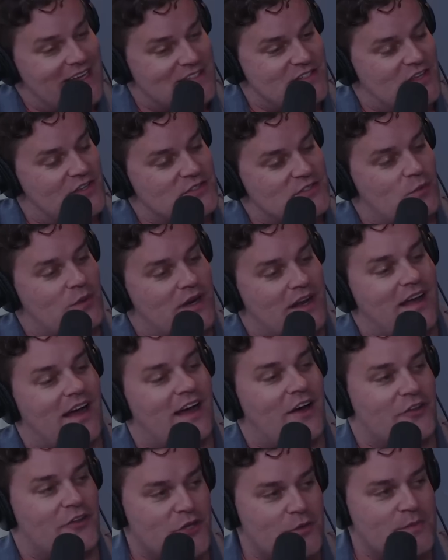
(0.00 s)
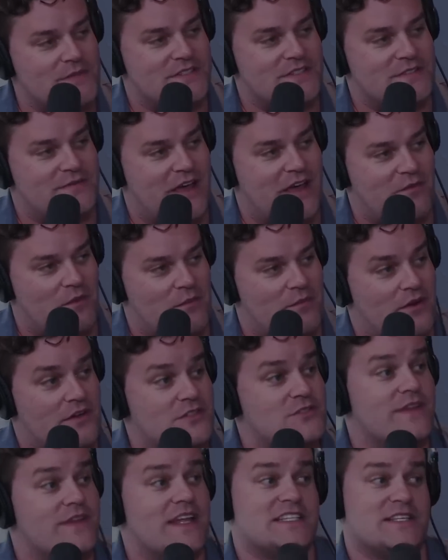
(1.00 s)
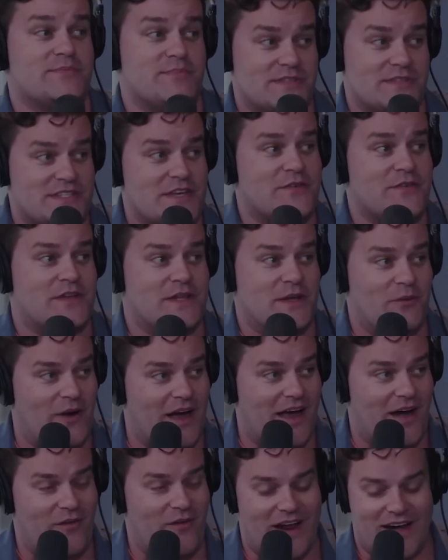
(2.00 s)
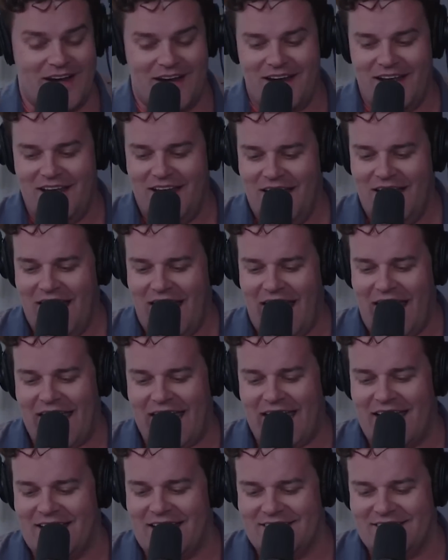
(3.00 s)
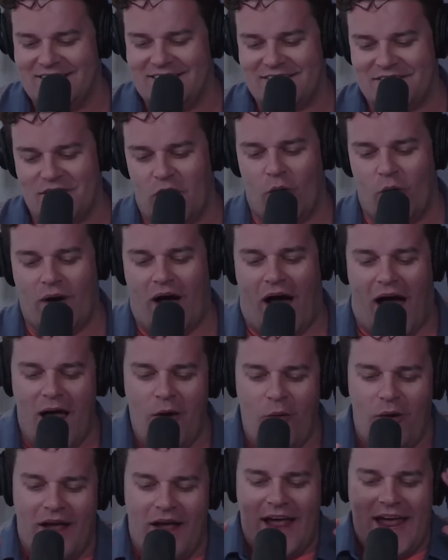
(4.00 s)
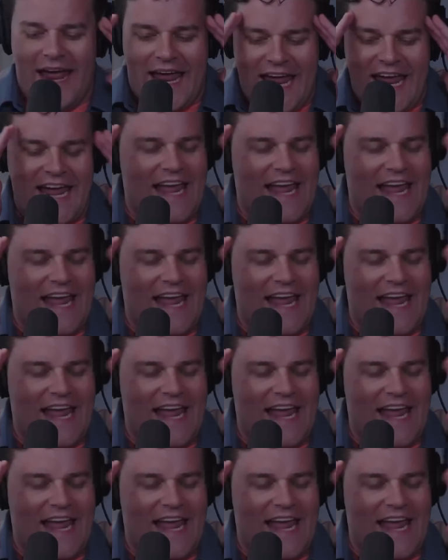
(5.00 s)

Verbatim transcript: it's also one of Kyle Dubas's favorite books. So that's specifically why I read it. And so. Good. I, that's